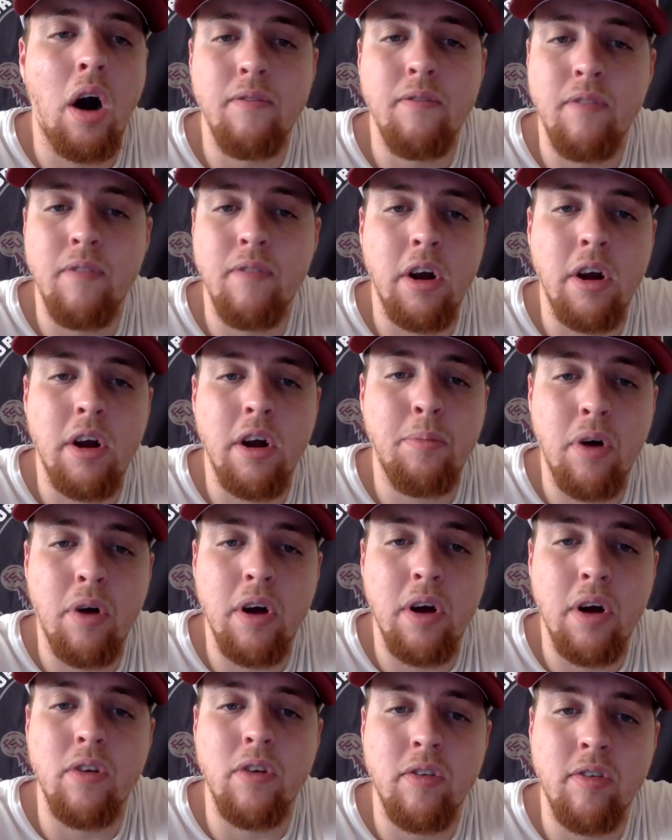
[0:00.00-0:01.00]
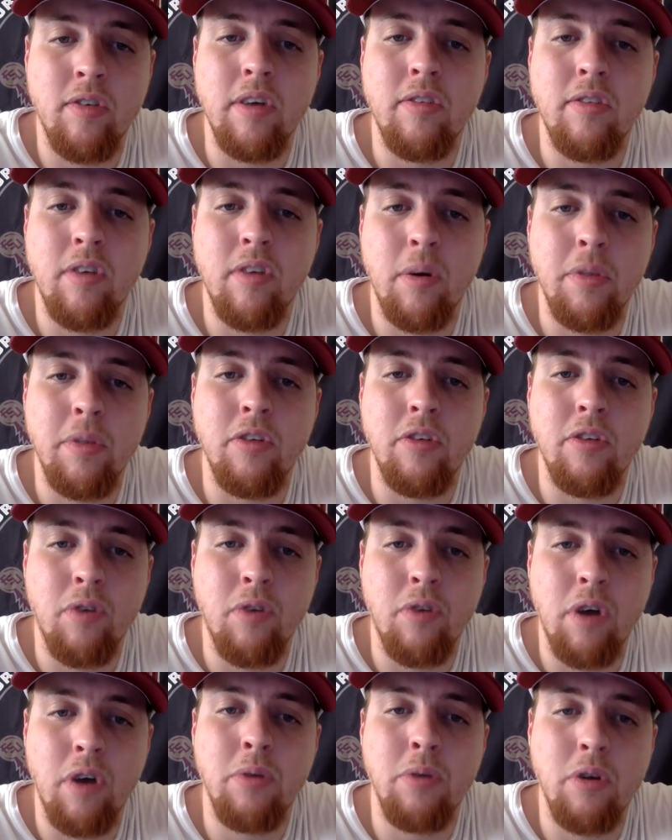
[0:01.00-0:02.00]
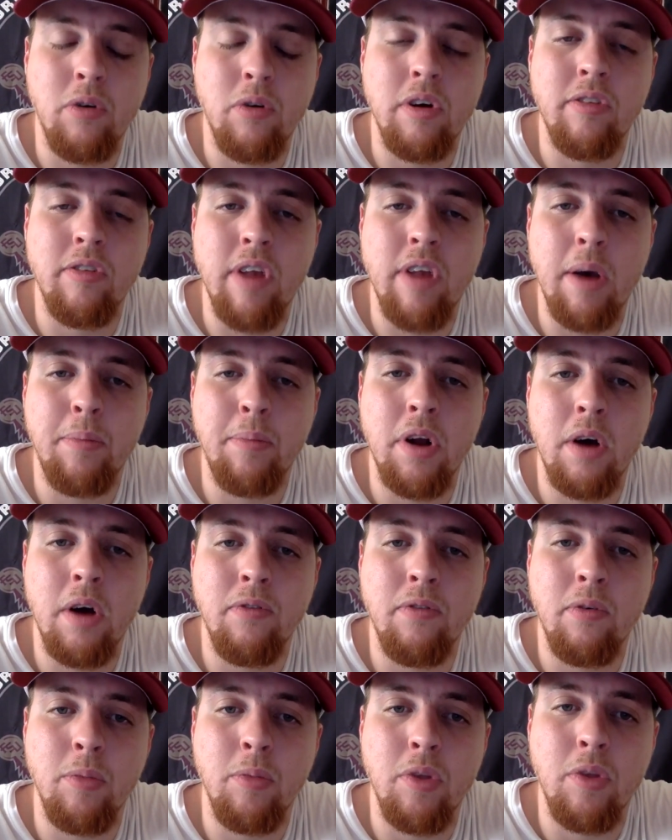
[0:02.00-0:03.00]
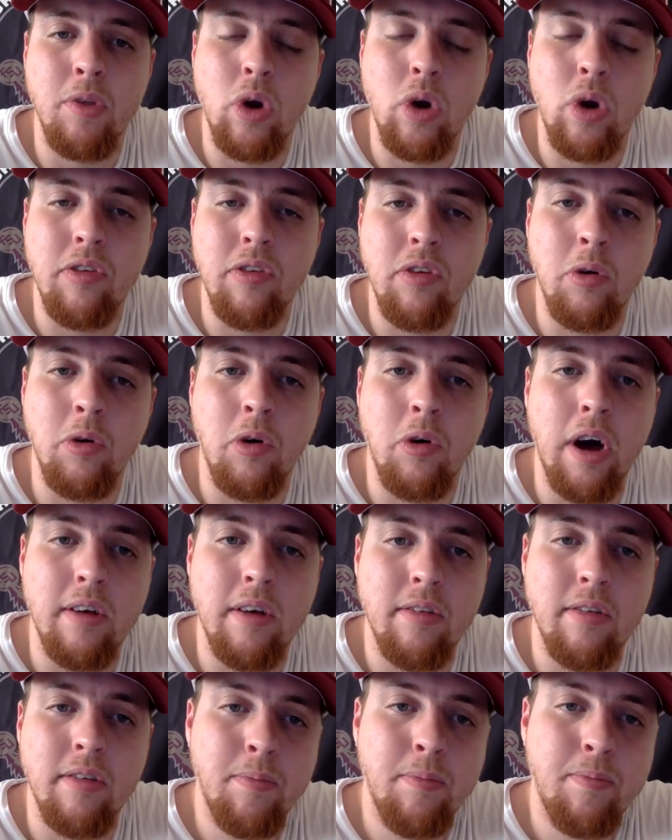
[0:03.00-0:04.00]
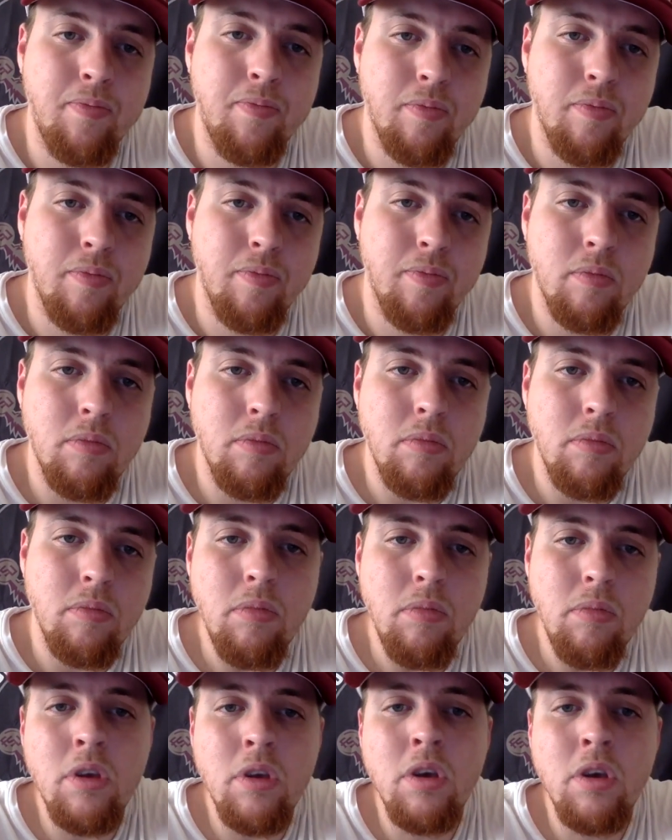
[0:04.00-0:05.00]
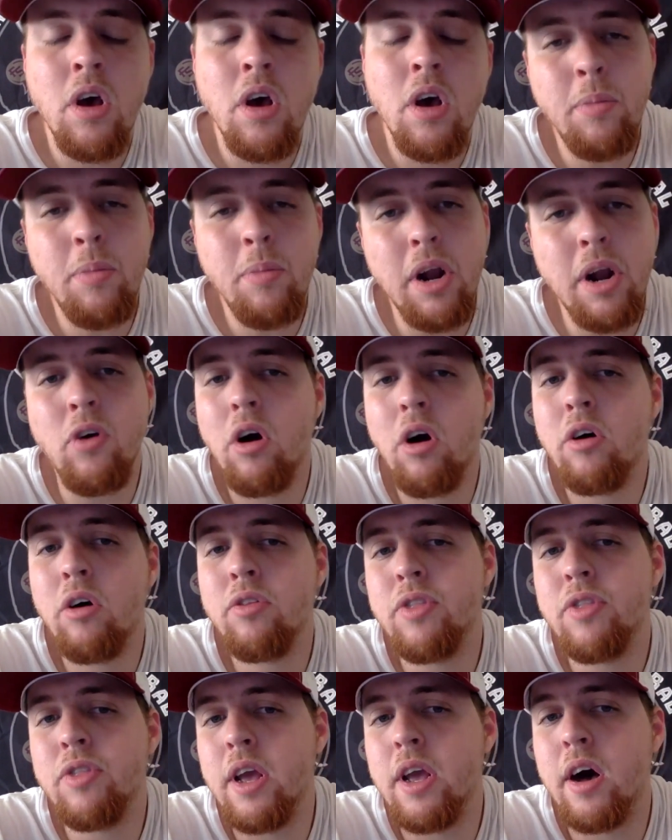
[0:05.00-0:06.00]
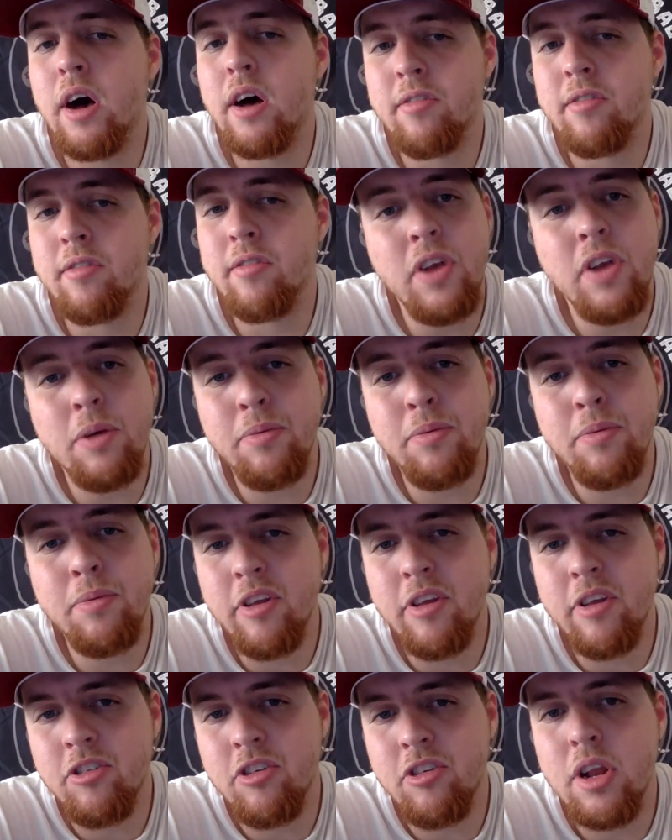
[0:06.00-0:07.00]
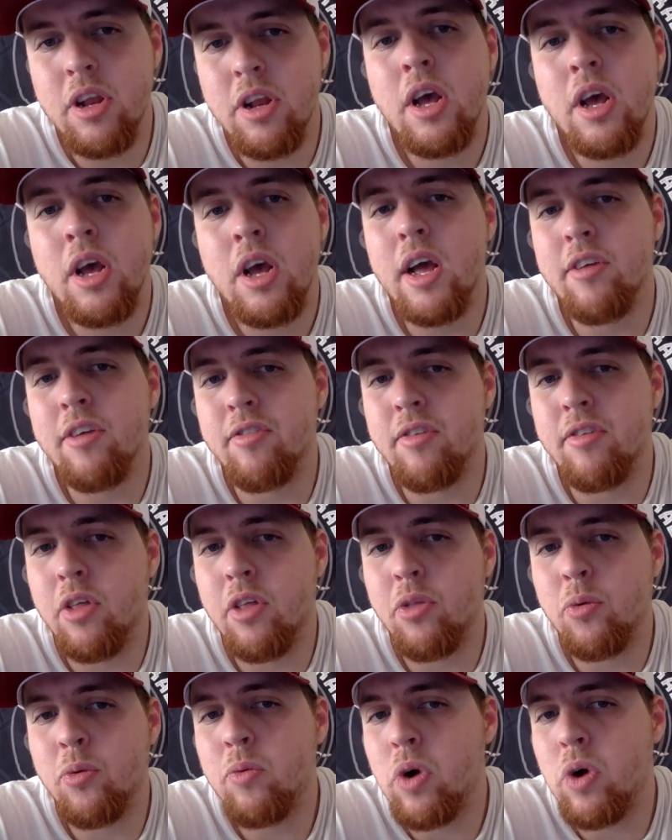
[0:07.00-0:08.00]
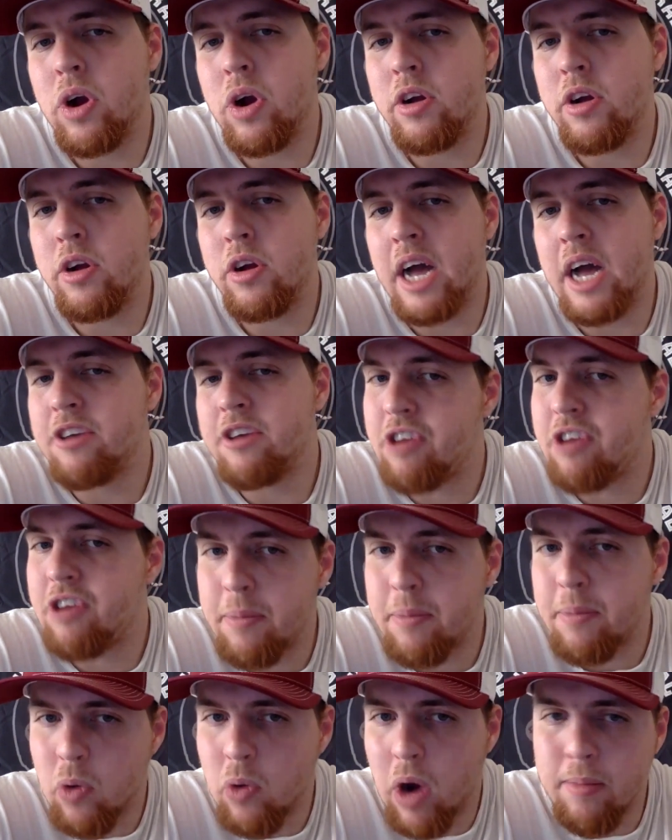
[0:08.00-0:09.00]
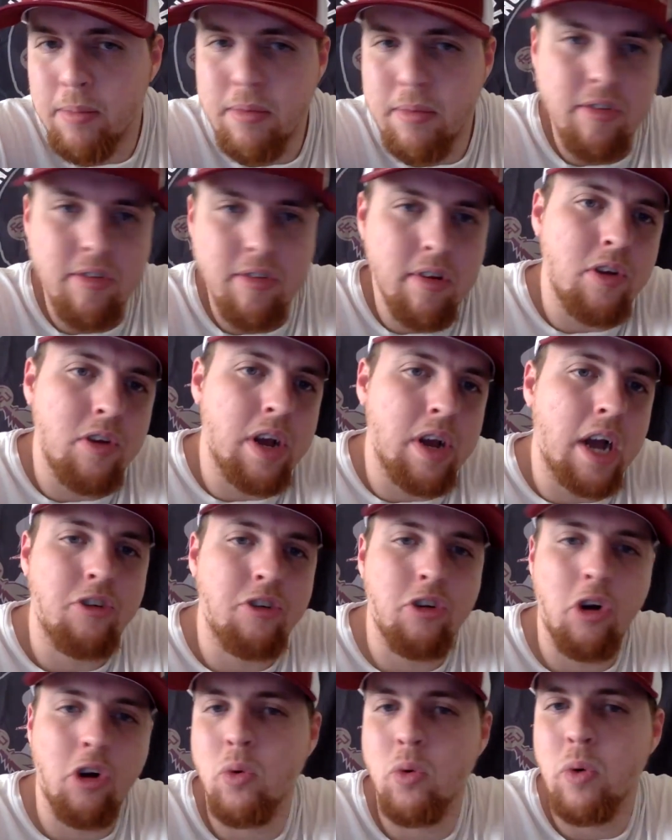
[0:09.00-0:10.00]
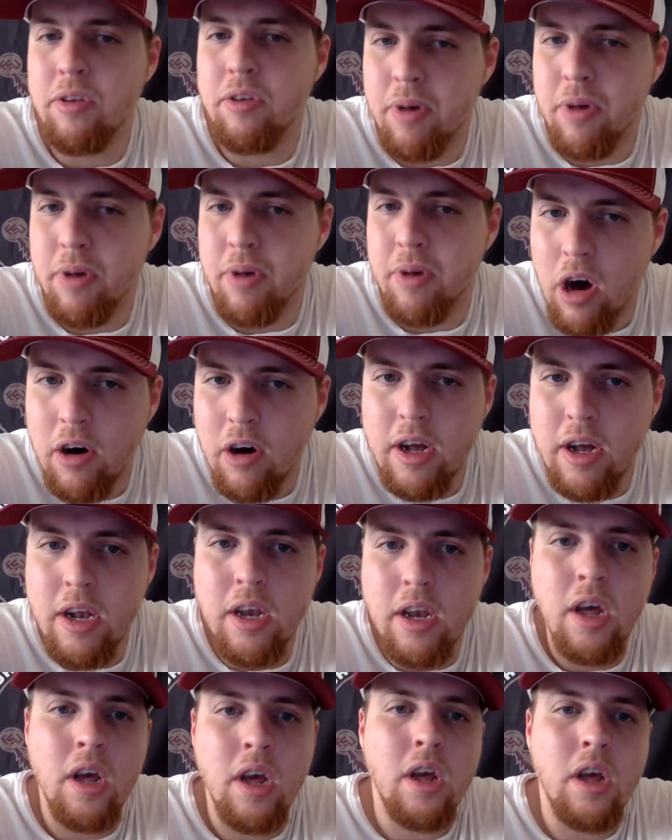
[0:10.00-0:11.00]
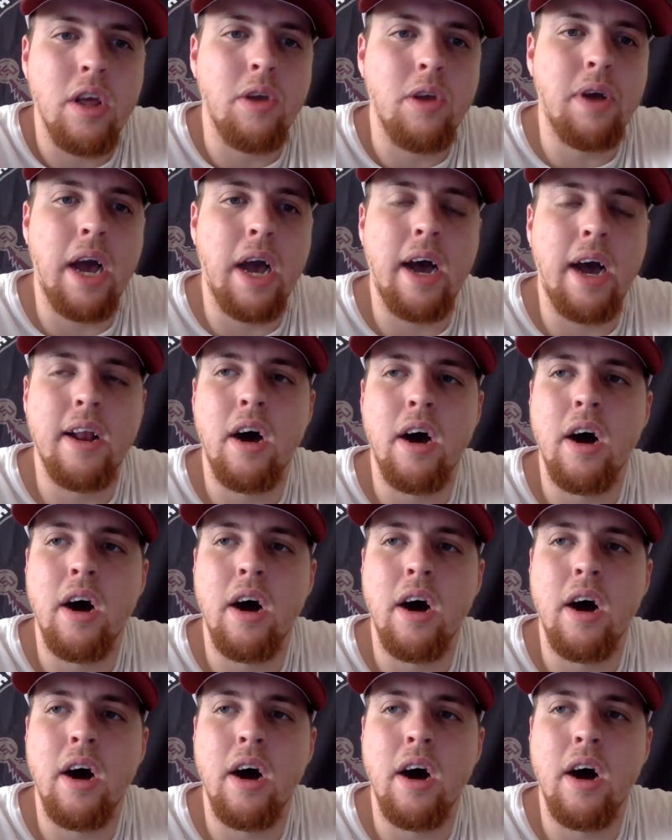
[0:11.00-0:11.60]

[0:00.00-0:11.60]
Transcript: Very impressive to see some of these freshmen really stepping up from the 22 class. But overall, the safety position, is another one where you got Jamie Robinson, you got Jarquez McClellan, you got